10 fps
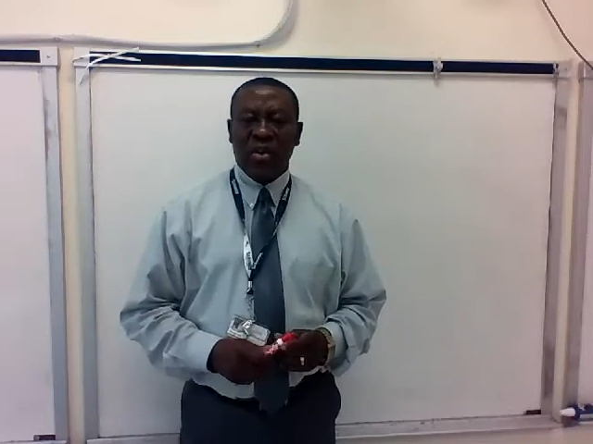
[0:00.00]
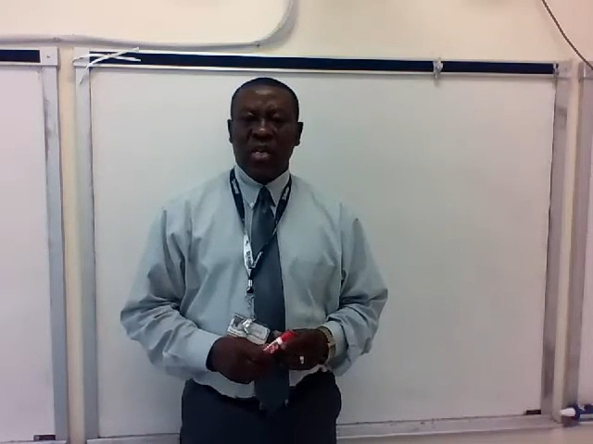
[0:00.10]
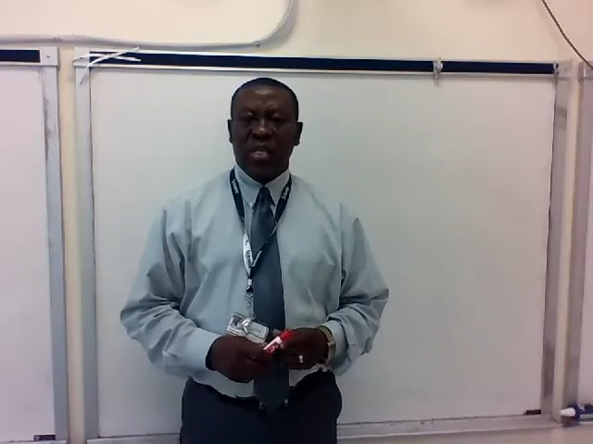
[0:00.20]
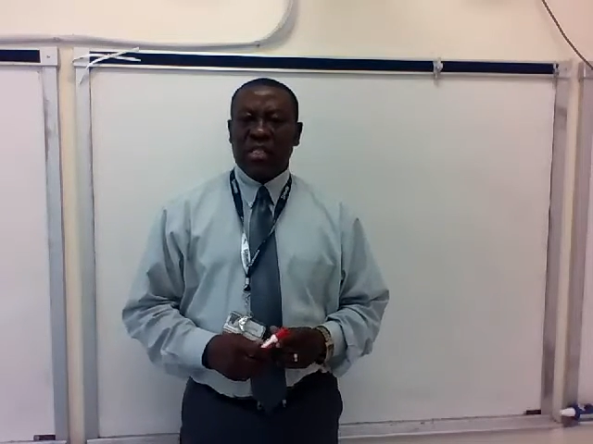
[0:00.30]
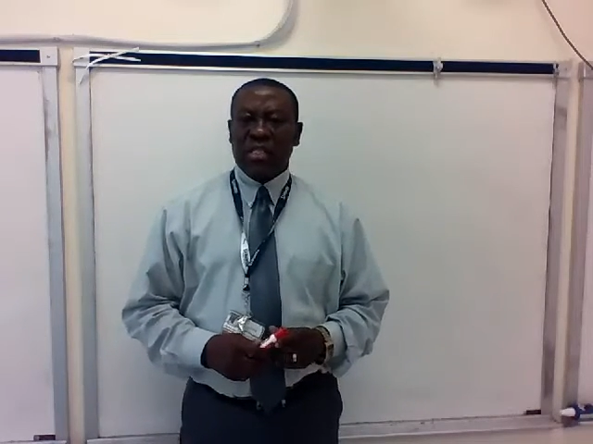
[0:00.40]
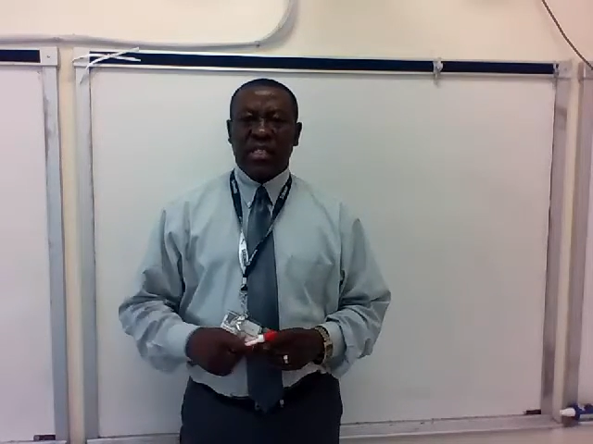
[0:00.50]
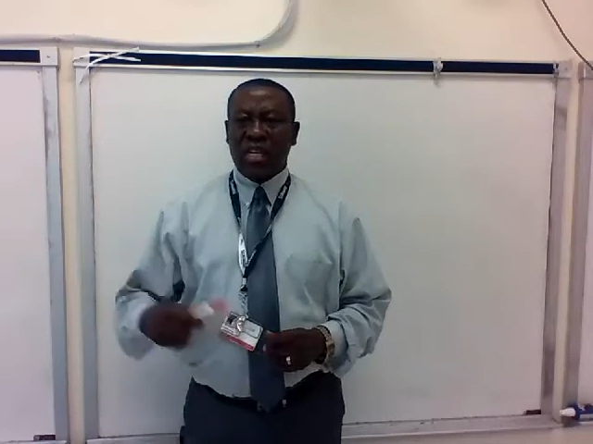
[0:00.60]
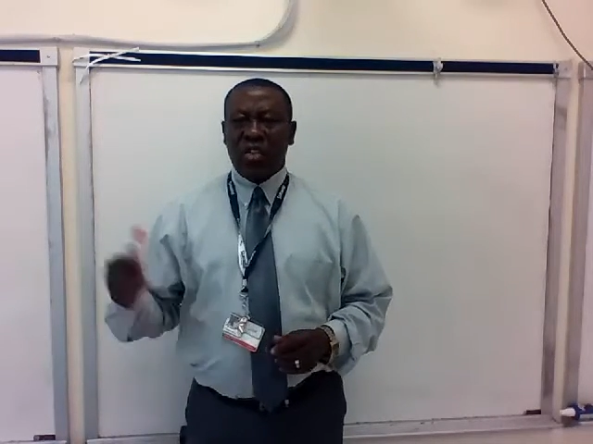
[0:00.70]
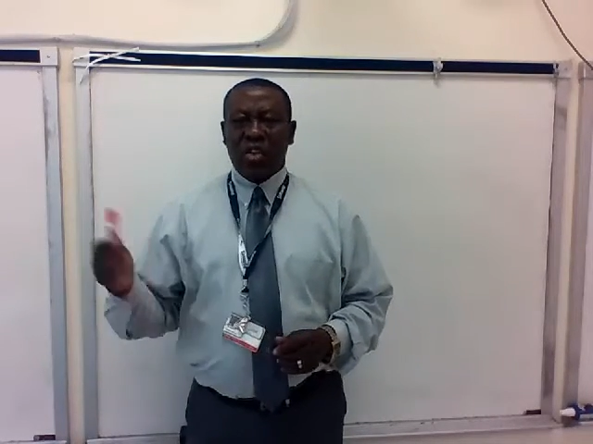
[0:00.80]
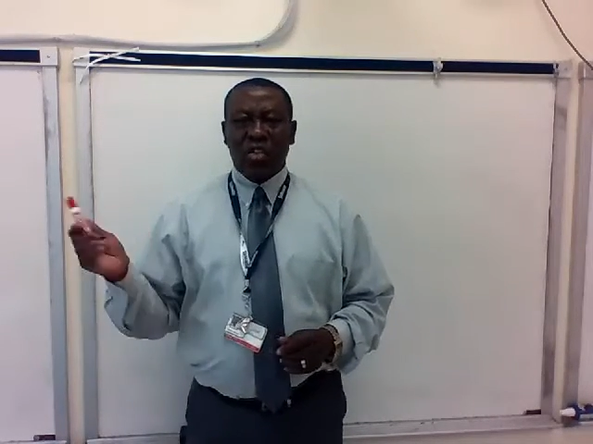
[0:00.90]
Things
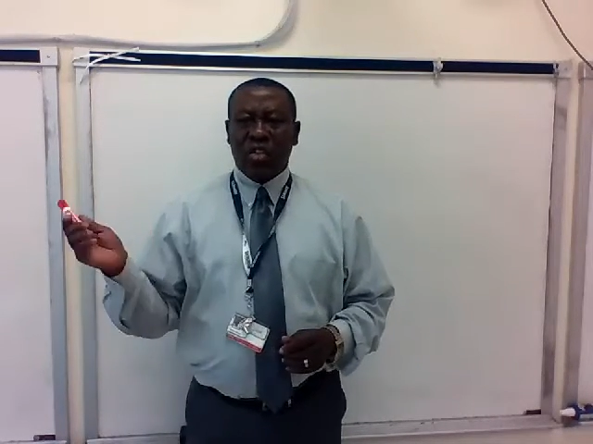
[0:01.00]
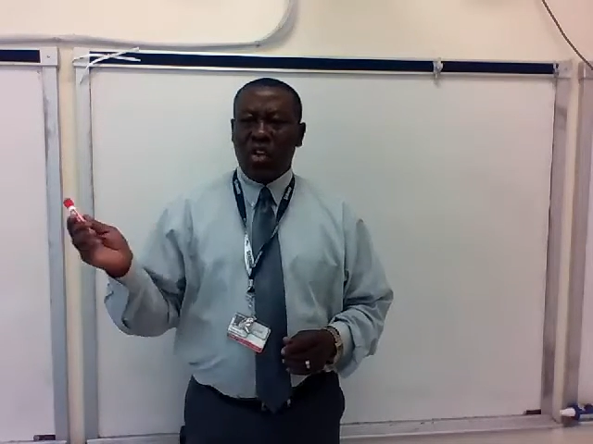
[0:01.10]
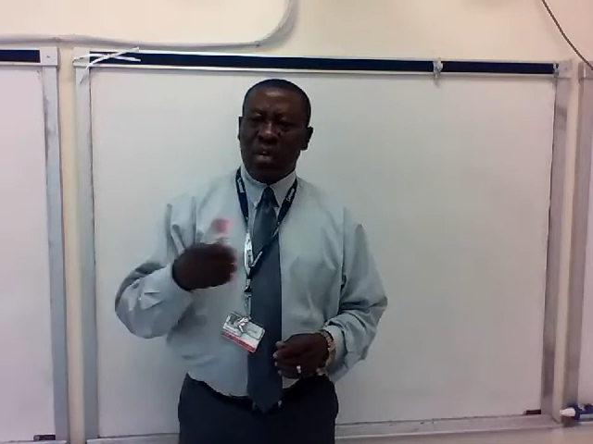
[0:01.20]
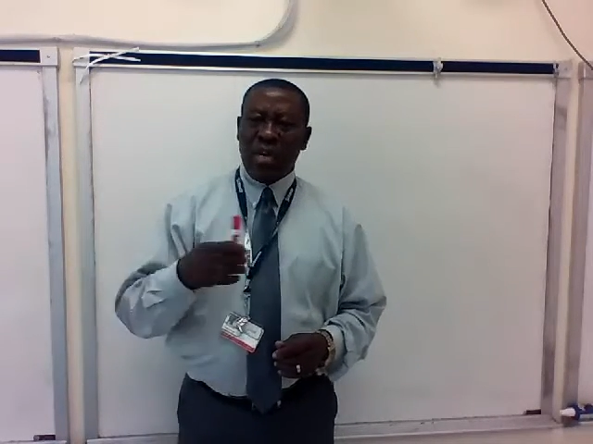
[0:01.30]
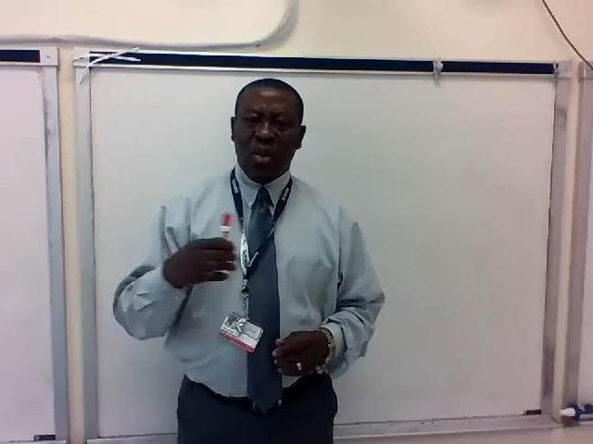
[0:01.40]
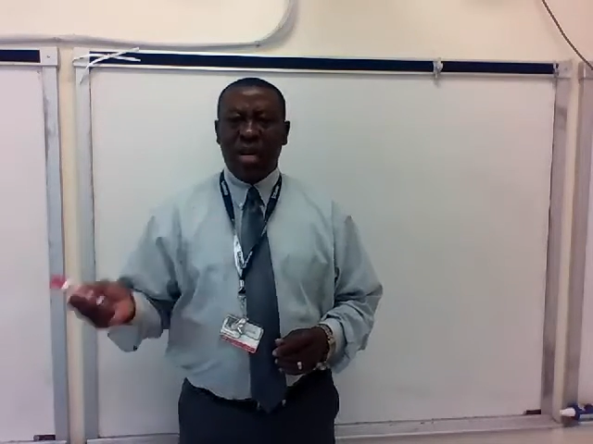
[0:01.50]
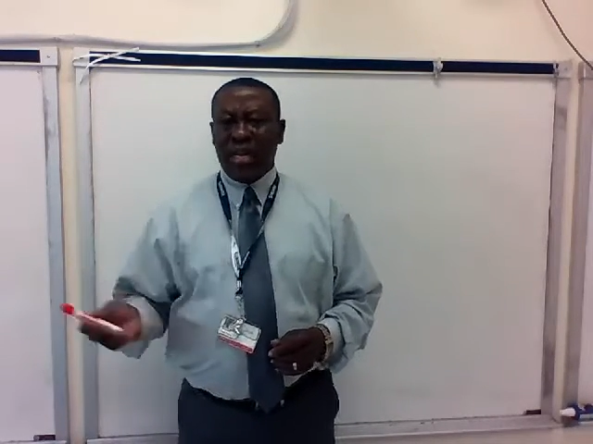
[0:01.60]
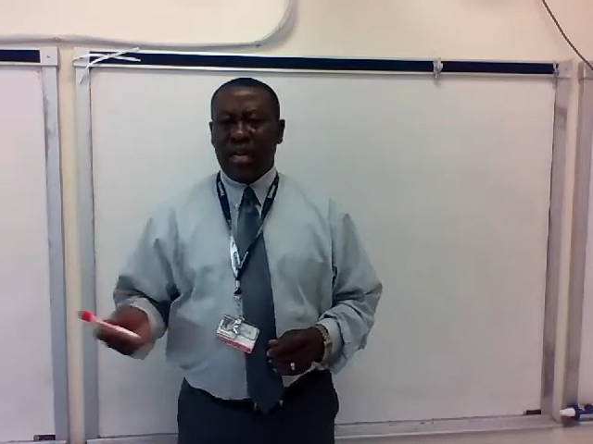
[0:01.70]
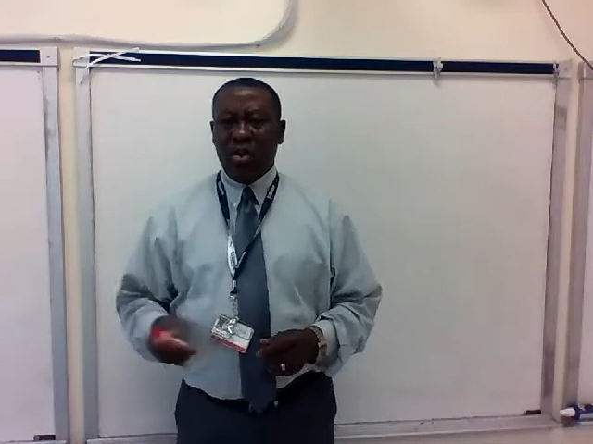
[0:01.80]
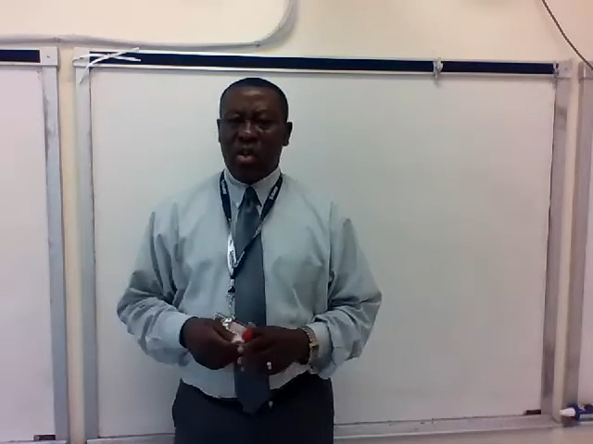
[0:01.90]
can just come in and go
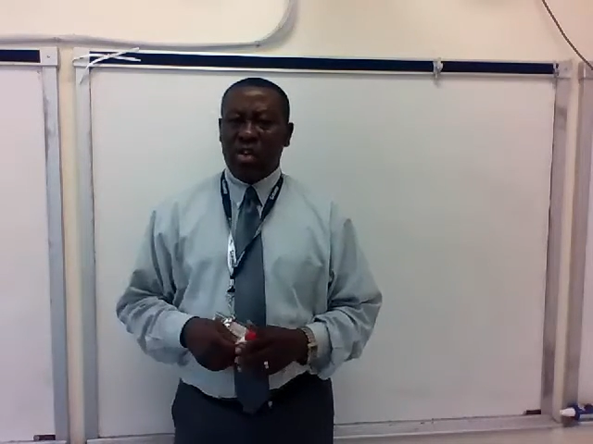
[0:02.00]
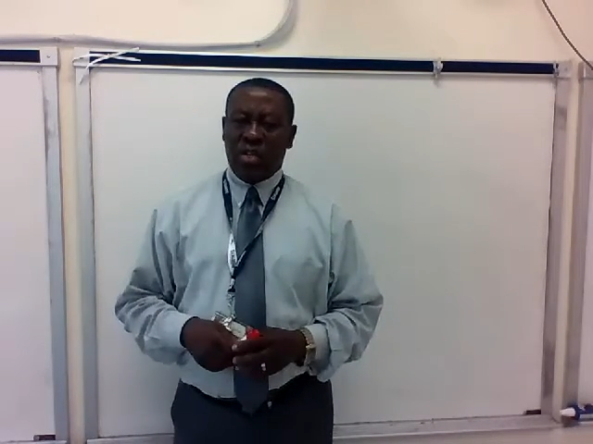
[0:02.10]
like they want.